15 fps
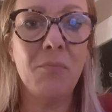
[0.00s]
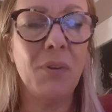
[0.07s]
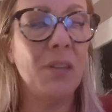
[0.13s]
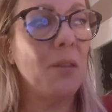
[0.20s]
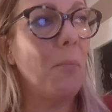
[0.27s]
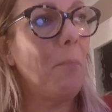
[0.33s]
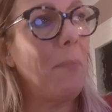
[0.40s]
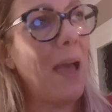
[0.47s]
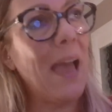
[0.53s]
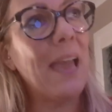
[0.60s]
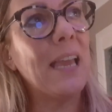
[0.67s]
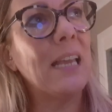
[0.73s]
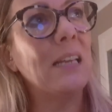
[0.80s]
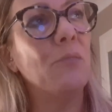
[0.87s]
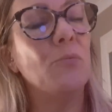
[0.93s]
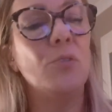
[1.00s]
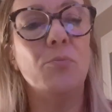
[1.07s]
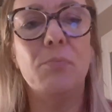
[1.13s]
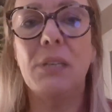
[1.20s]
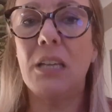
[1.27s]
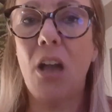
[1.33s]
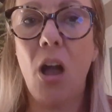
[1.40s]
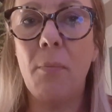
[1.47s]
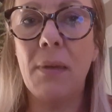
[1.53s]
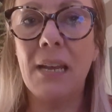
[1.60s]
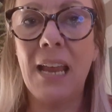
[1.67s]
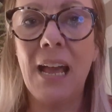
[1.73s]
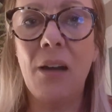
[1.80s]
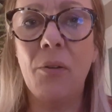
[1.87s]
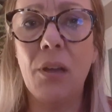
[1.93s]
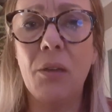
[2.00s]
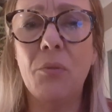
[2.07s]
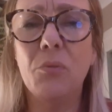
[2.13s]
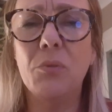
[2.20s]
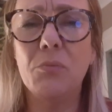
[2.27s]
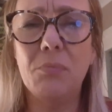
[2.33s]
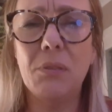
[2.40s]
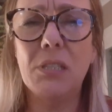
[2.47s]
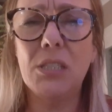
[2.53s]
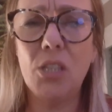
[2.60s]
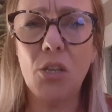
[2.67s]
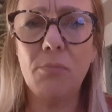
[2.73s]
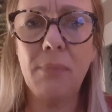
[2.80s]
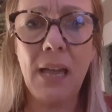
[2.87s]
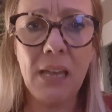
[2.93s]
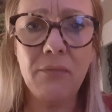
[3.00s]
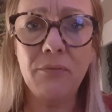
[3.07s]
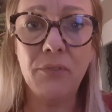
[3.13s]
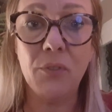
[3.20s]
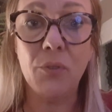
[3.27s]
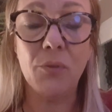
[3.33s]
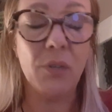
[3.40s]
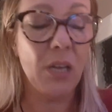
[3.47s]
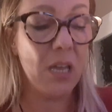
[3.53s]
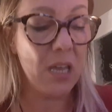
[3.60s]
but the pain would be coming out. It would be so painful.